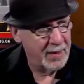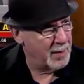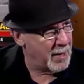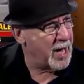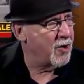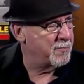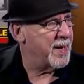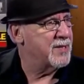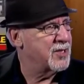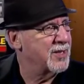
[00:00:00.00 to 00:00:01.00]
Am I off
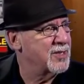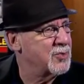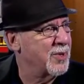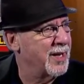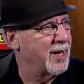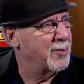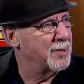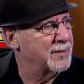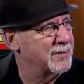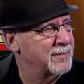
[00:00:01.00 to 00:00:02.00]
base on this one, Albert?